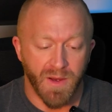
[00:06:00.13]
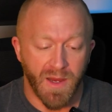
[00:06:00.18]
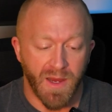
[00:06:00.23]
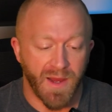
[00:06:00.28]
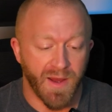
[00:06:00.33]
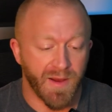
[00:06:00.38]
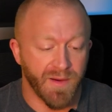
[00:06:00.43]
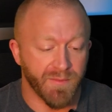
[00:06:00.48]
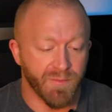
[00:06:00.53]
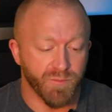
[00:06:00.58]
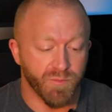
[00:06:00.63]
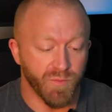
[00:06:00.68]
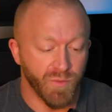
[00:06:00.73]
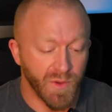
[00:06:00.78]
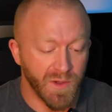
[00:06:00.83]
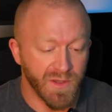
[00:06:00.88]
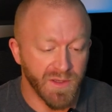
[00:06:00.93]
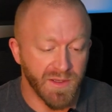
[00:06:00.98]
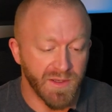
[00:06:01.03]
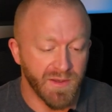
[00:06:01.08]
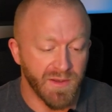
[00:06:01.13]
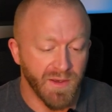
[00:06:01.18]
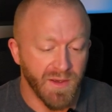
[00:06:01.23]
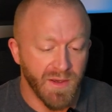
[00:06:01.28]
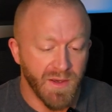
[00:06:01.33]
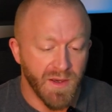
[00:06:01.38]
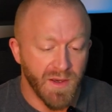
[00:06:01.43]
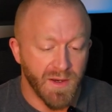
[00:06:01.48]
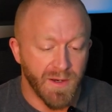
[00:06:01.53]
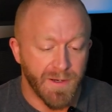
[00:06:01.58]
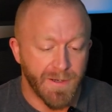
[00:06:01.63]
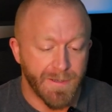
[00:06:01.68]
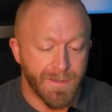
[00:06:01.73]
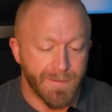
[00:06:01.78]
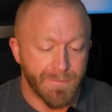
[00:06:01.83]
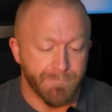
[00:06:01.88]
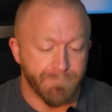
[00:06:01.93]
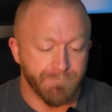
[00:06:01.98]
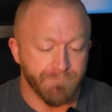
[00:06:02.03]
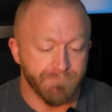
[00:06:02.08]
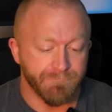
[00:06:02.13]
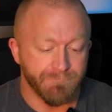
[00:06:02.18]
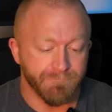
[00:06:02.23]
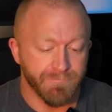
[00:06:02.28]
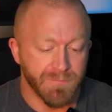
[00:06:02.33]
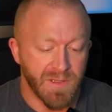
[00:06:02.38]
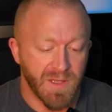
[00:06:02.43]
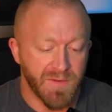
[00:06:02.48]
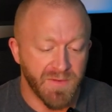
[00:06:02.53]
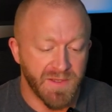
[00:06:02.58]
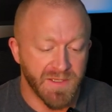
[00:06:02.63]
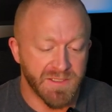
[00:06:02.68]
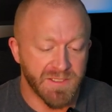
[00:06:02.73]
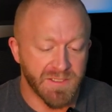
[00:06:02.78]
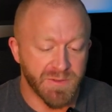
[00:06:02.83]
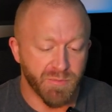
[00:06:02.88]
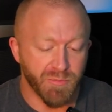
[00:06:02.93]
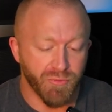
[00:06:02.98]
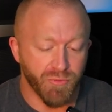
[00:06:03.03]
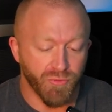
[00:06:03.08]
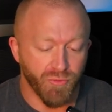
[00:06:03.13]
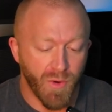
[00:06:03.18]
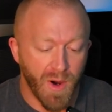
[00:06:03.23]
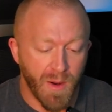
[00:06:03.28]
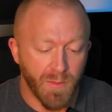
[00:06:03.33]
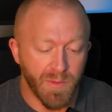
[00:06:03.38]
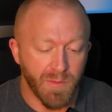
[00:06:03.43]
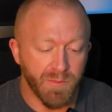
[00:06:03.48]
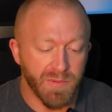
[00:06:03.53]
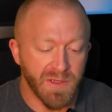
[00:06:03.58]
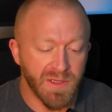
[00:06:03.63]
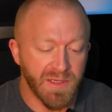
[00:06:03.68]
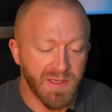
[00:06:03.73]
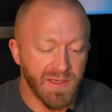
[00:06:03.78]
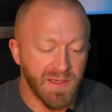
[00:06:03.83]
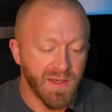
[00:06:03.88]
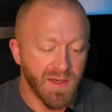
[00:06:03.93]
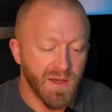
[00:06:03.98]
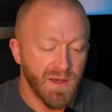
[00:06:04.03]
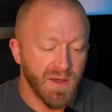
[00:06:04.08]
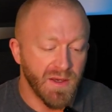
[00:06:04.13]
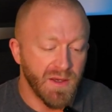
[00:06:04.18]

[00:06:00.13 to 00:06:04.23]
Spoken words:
I really, this is probably